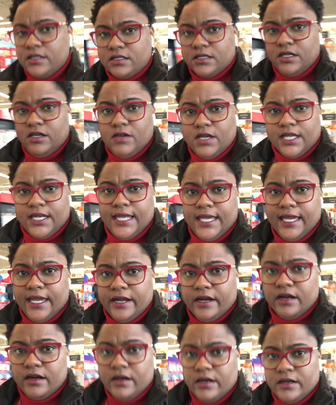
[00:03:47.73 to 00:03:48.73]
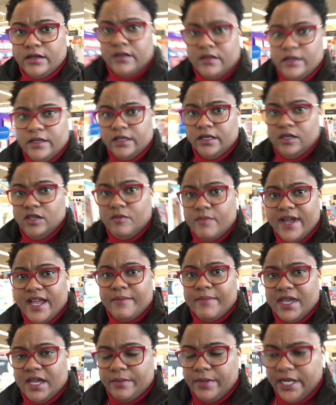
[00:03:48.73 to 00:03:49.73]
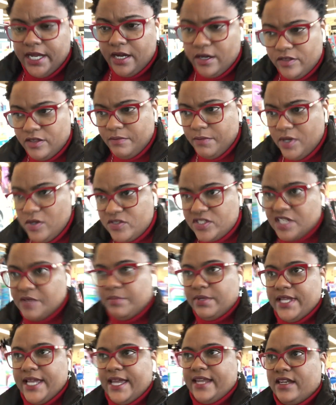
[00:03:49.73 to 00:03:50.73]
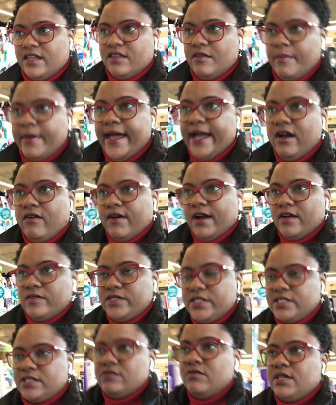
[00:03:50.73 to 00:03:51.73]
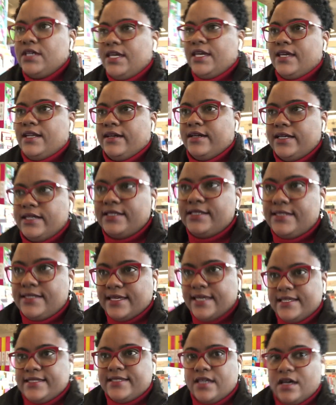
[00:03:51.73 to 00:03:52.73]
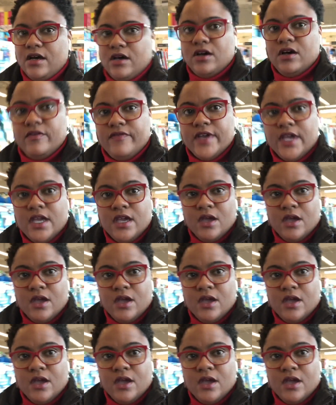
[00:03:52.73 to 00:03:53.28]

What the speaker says: So you can hear, you might be able to hear the music playing in the background just so you can get a good sense of